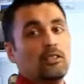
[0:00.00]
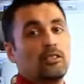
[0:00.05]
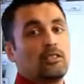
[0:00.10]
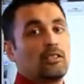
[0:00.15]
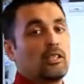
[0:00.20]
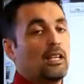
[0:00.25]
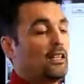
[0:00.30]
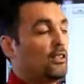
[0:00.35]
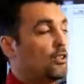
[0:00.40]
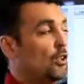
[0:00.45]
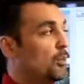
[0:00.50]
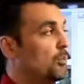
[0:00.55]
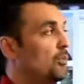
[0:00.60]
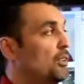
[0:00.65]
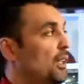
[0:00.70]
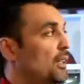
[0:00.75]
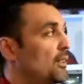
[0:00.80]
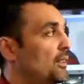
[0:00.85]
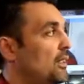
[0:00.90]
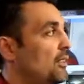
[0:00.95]
select
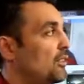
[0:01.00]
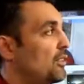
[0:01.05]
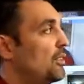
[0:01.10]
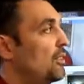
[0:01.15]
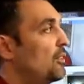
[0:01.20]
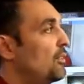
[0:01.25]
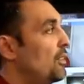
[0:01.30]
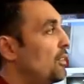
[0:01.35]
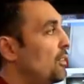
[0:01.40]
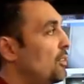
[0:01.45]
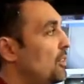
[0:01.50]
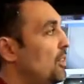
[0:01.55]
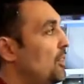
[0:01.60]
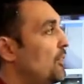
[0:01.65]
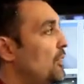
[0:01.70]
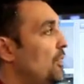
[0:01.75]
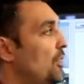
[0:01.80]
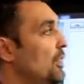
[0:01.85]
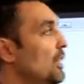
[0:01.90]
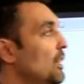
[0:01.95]
objects, that sort of
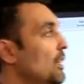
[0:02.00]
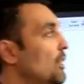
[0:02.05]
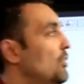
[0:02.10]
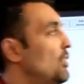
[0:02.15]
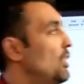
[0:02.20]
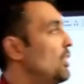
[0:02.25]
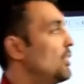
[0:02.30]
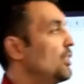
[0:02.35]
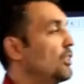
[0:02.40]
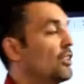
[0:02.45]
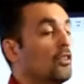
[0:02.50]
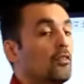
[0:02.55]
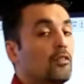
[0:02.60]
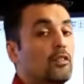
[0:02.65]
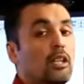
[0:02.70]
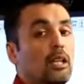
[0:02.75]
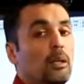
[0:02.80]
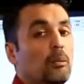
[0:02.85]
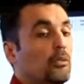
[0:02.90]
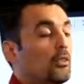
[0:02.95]
stuff, changing
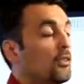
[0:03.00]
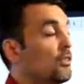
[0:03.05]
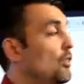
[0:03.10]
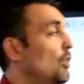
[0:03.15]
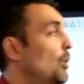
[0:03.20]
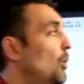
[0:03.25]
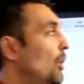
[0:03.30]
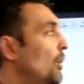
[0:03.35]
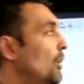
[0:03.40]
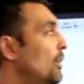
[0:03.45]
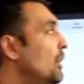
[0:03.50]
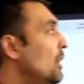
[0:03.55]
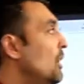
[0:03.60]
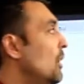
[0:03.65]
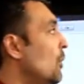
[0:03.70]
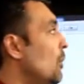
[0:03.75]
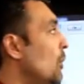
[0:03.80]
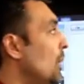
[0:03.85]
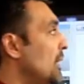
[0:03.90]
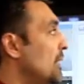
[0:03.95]
of tips and so on.
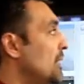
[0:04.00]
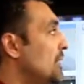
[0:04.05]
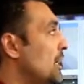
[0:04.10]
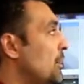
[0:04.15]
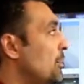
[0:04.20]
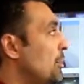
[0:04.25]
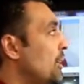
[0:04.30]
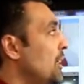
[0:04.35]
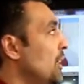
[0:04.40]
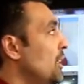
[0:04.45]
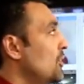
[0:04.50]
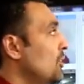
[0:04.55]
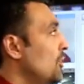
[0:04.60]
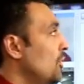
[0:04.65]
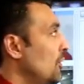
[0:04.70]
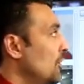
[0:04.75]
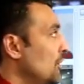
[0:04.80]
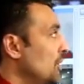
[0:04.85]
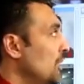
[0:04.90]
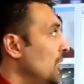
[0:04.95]
Where this
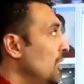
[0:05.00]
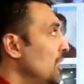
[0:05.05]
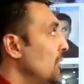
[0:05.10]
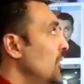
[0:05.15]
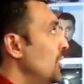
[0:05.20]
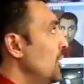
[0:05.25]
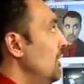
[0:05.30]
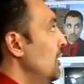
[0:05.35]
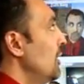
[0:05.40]
application obviously